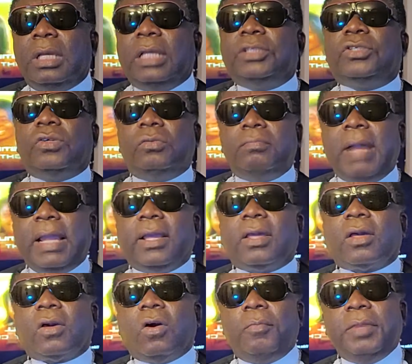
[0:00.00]
And so my
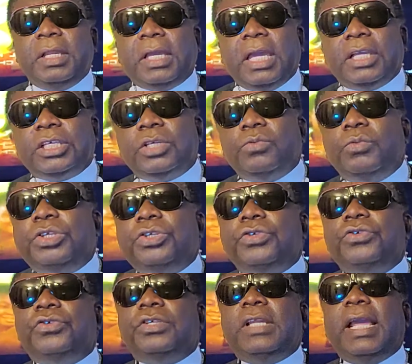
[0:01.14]
communication with
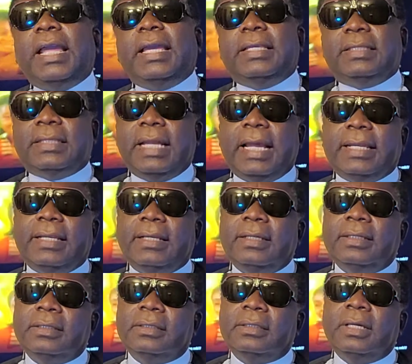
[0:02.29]
you today is that
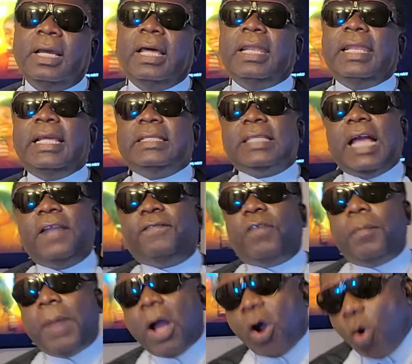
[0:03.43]
let's start
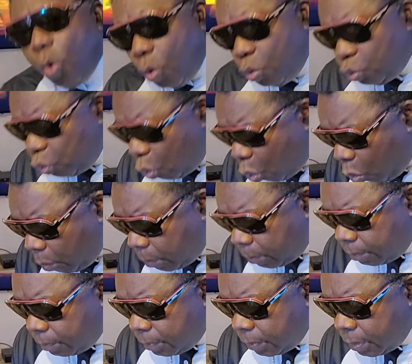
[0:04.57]
from our own
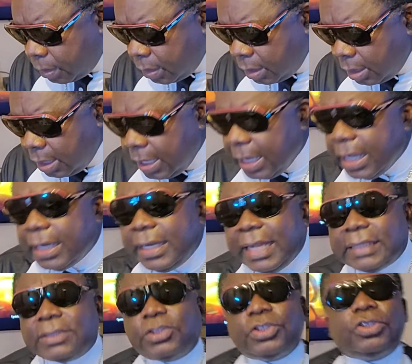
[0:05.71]
home.
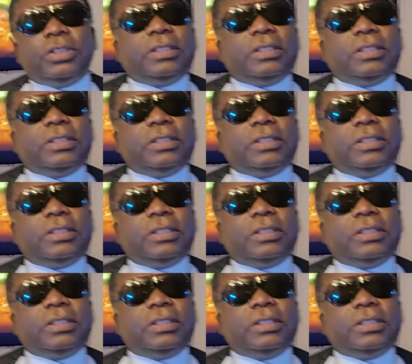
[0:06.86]
Let's,